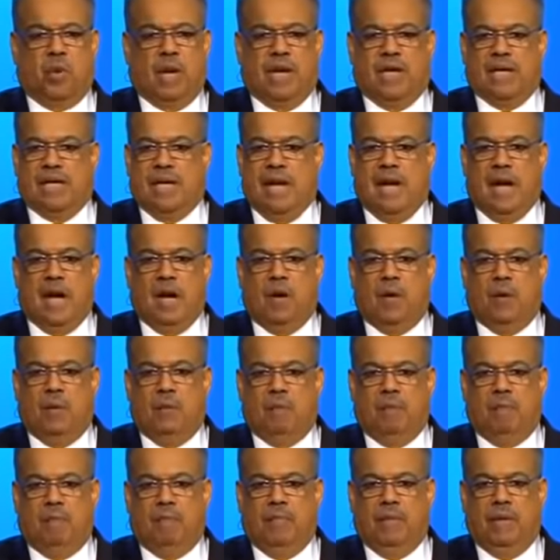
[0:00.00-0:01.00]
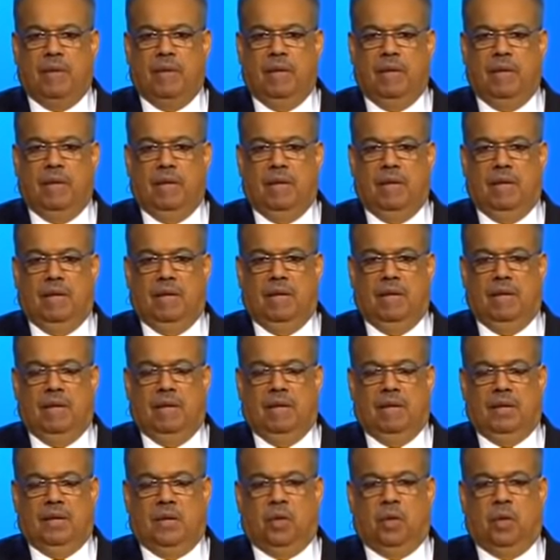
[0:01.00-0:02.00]
right now.
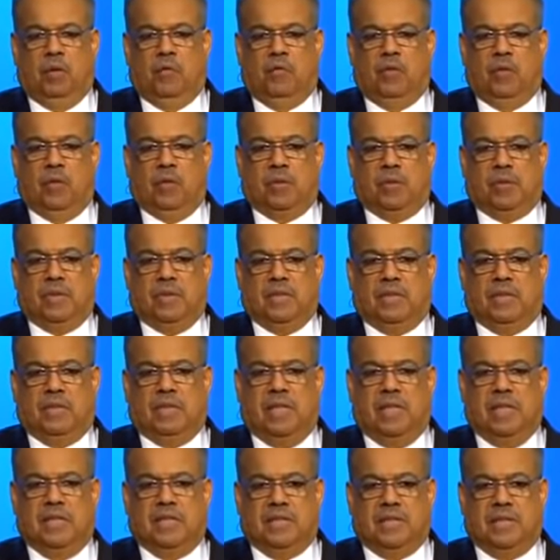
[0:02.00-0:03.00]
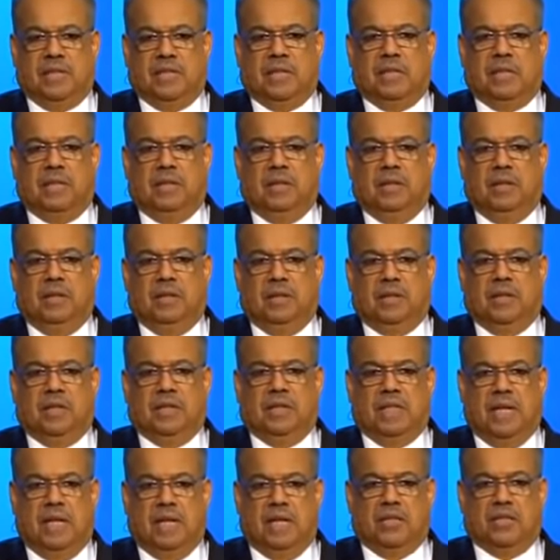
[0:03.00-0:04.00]
Amen. Your folks just kind of sit there and look
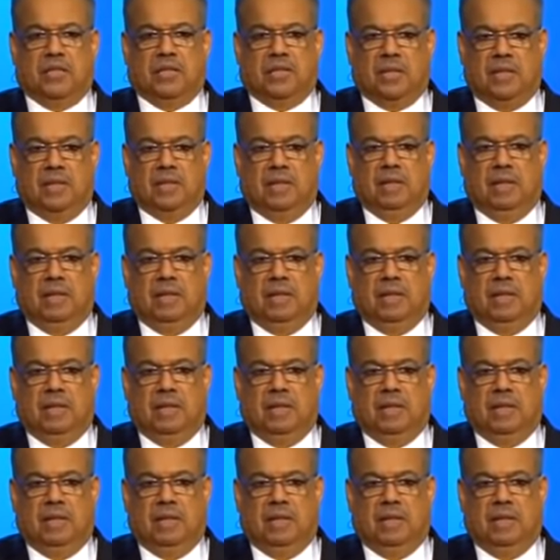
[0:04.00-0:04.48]
intelligent.